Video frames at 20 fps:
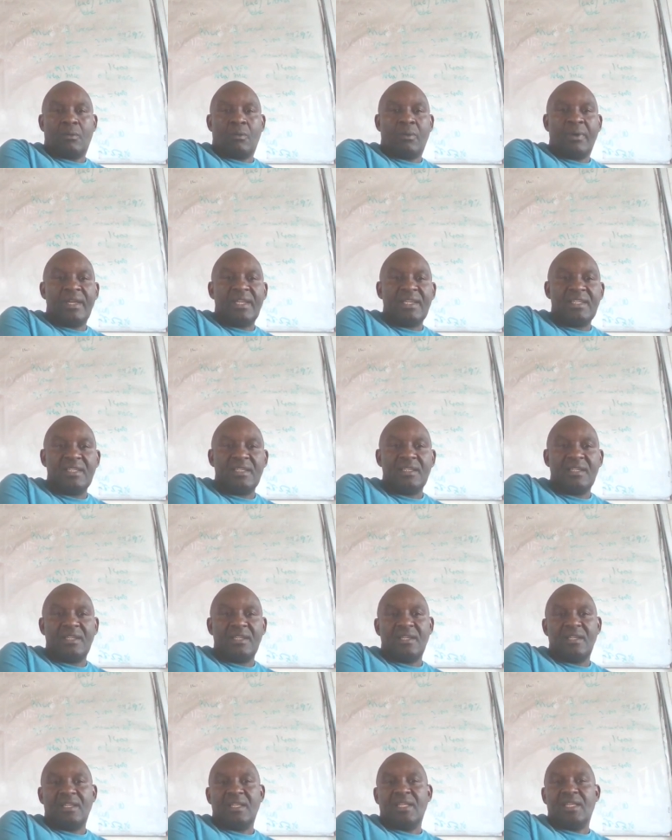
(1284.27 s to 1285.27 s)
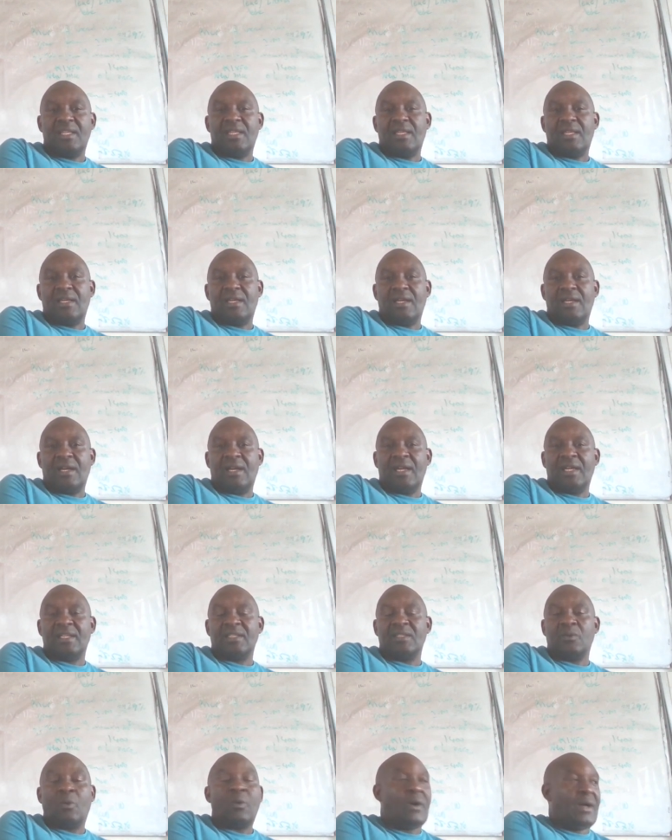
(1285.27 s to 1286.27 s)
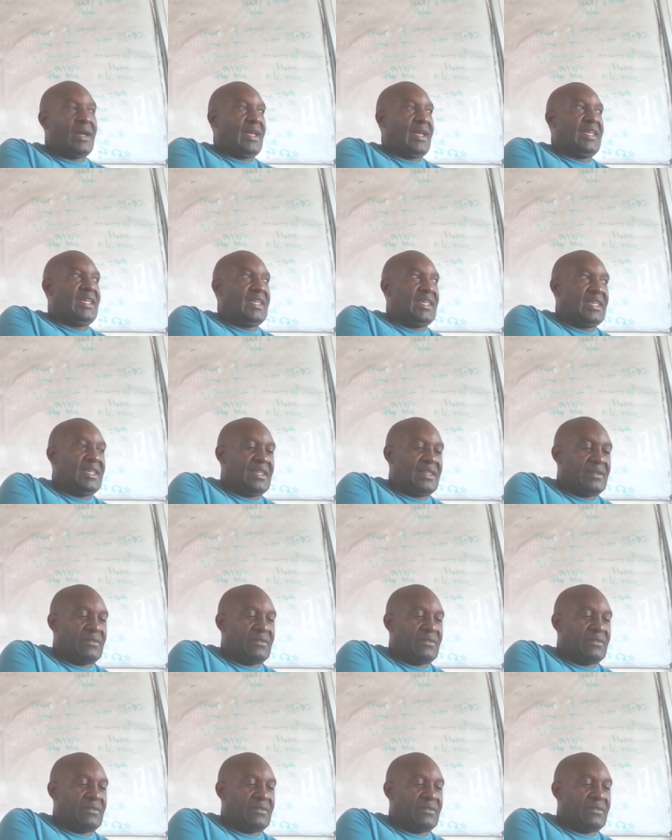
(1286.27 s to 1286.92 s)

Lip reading: when, and why.